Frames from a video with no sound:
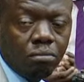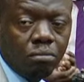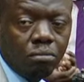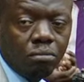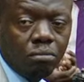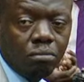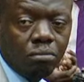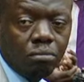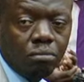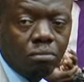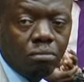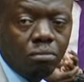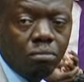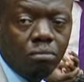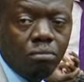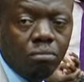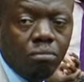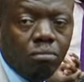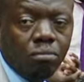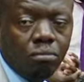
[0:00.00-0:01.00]

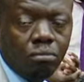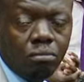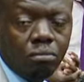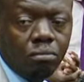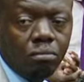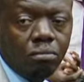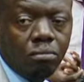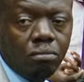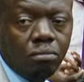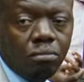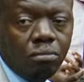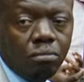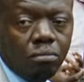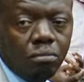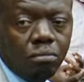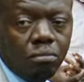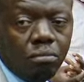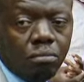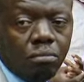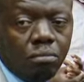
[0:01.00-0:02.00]

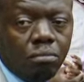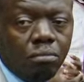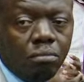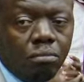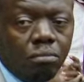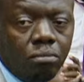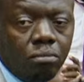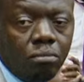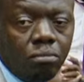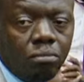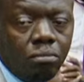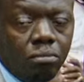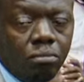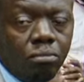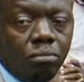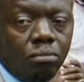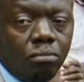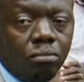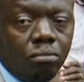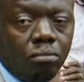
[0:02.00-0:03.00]

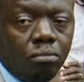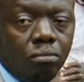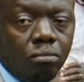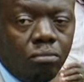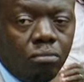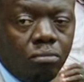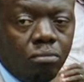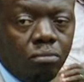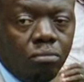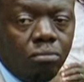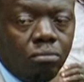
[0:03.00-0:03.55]
[no speech]